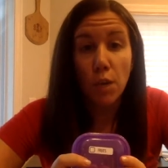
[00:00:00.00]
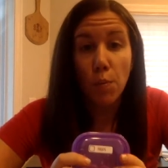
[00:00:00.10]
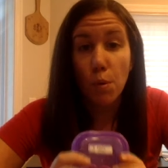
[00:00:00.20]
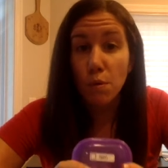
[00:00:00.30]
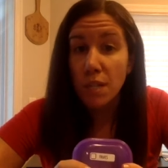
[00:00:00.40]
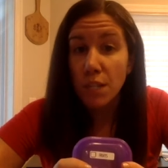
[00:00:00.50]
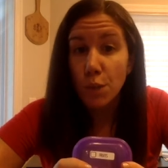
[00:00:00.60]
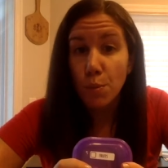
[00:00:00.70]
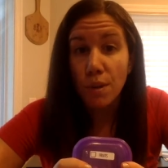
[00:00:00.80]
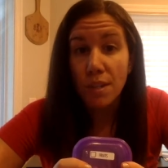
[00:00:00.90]
Your proteins
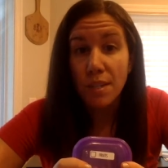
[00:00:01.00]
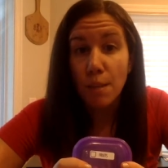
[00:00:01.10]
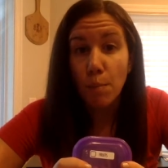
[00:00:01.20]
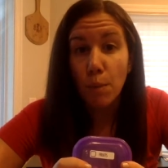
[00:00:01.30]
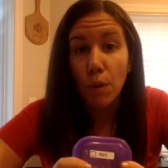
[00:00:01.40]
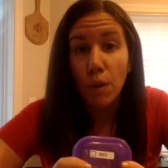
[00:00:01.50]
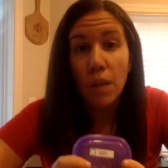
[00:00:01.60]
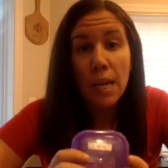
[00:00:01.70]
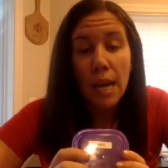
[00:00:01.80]
are pretty simple.